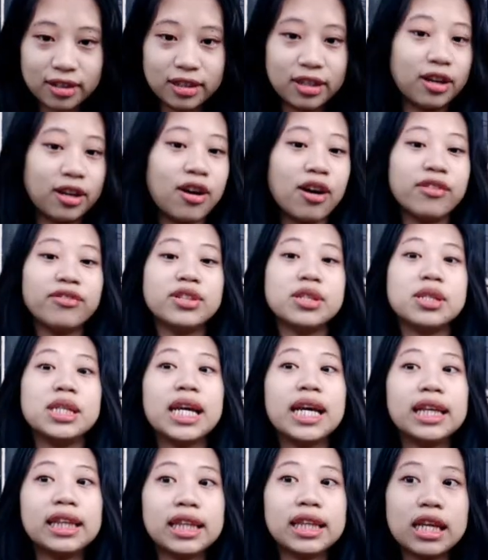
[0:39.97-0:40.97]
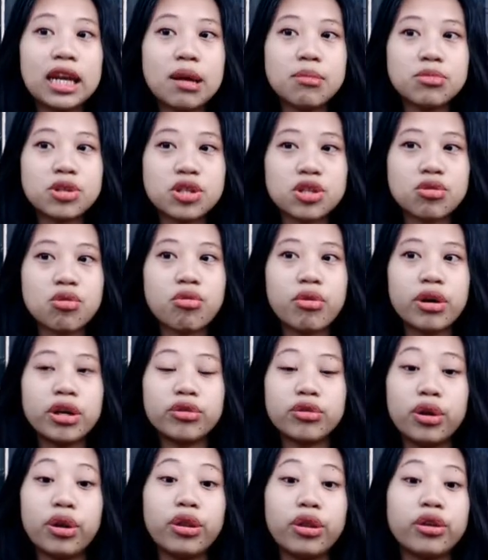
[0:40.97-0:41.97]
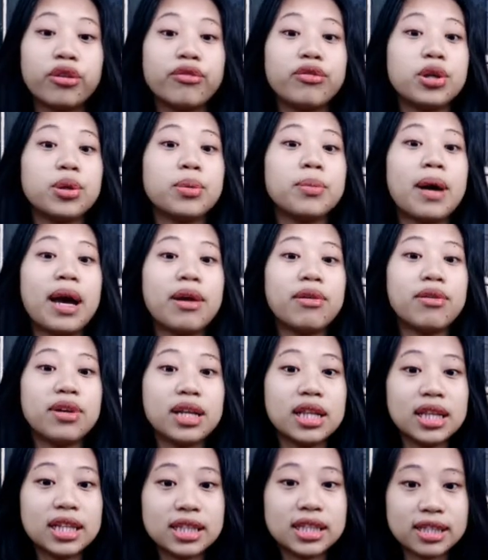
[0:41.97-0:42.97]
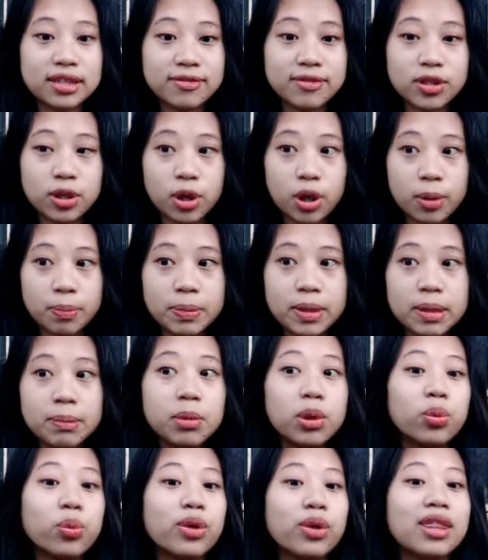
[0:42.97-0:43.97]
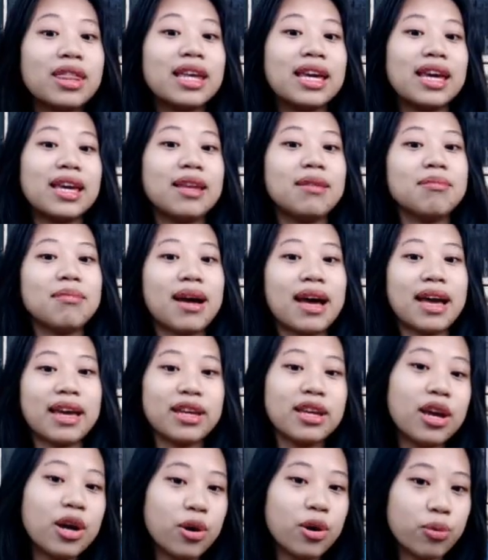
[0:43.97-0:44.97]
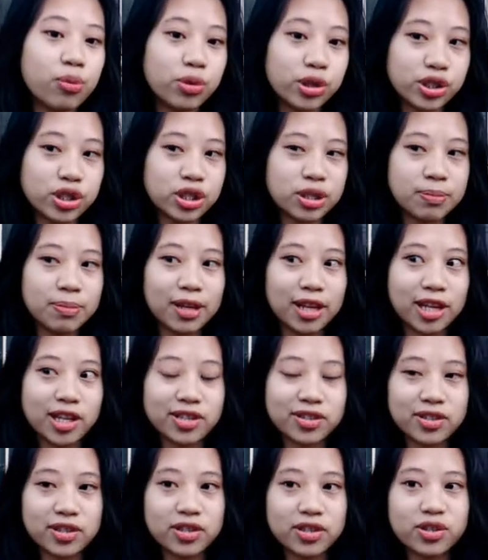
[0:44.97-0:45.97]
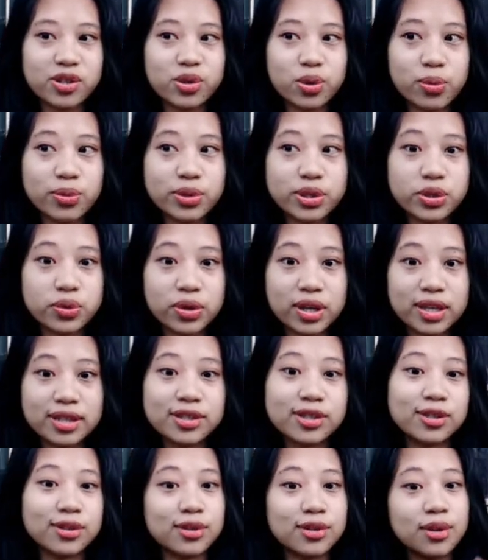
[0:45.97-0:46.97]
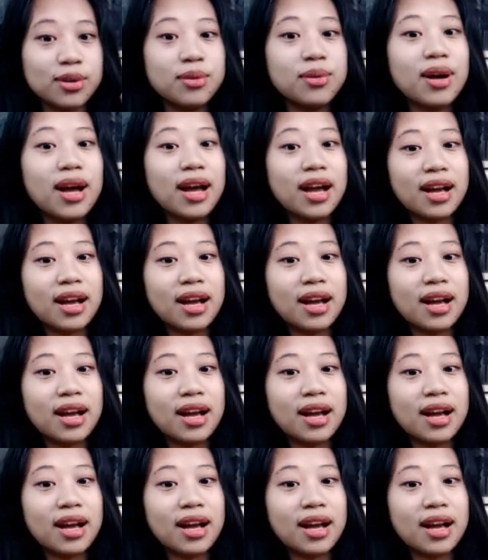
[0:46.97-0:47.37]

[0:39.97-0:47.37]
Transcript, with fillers: the covid-19 i'm just going to interview my relatives or people within my reach because it's so strict to go